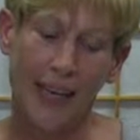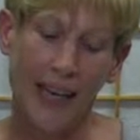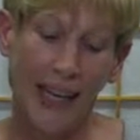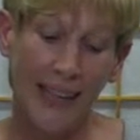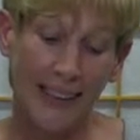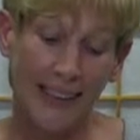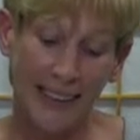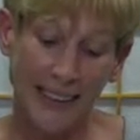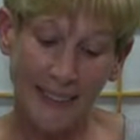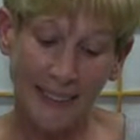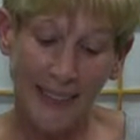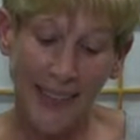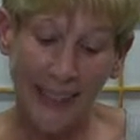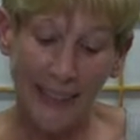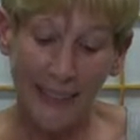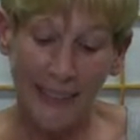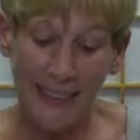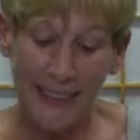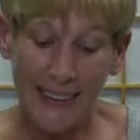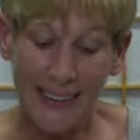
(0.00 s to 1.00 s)
And
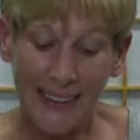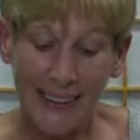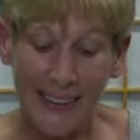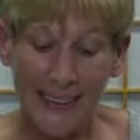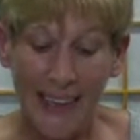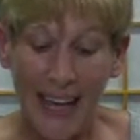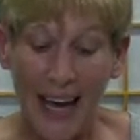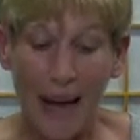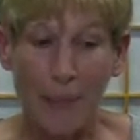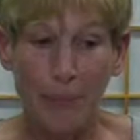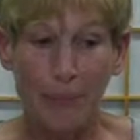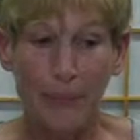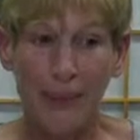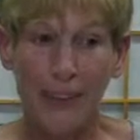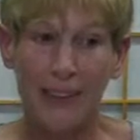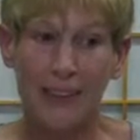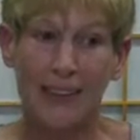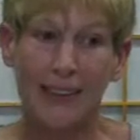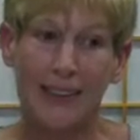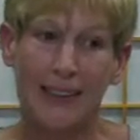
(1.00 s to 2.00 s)
sometimes that
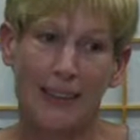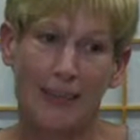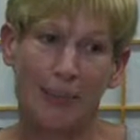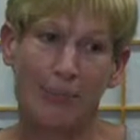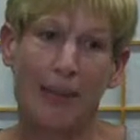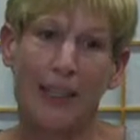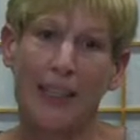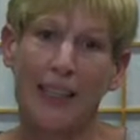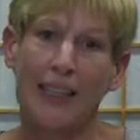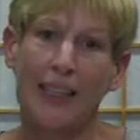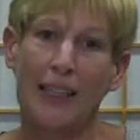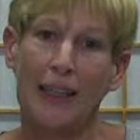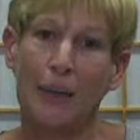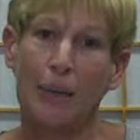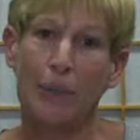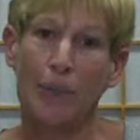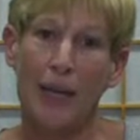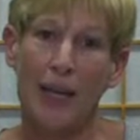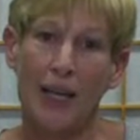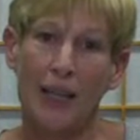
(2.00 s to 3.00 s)
means making an
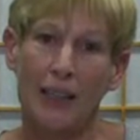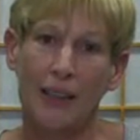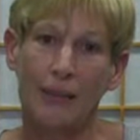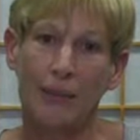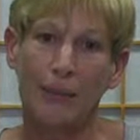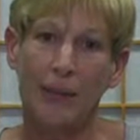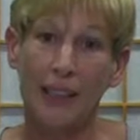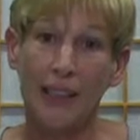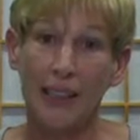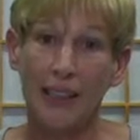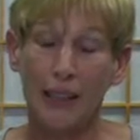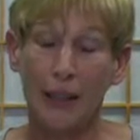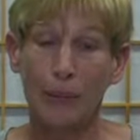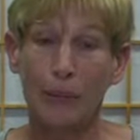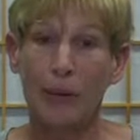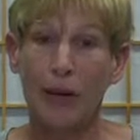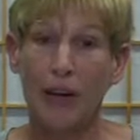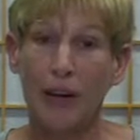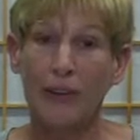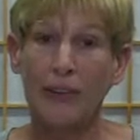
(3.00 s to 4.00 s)
amend, making an
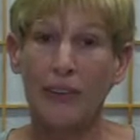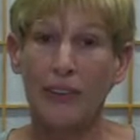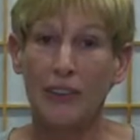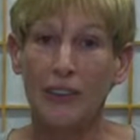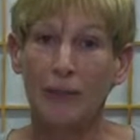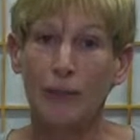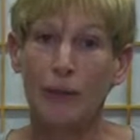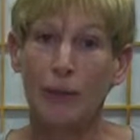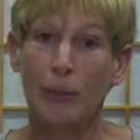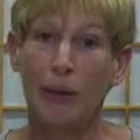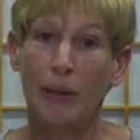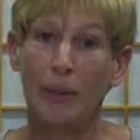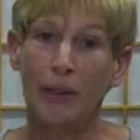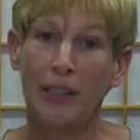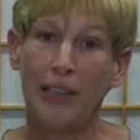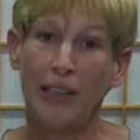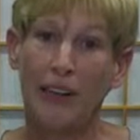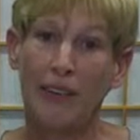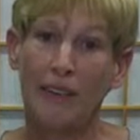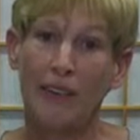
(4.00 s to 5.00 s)
apology for my
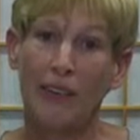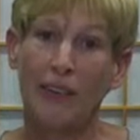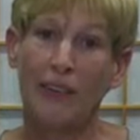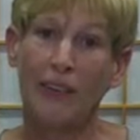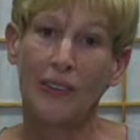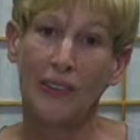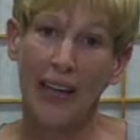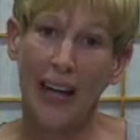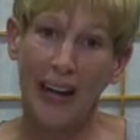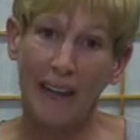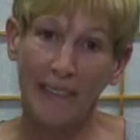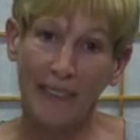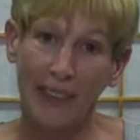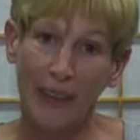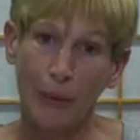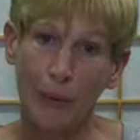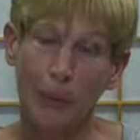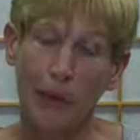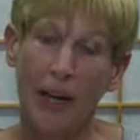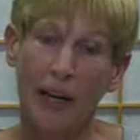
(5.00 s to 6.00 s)
behavior and laughing
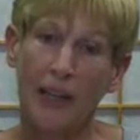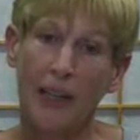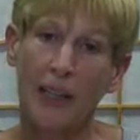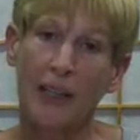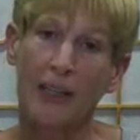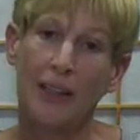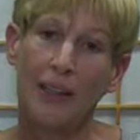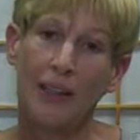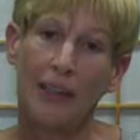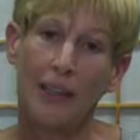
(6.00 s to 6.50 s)
about it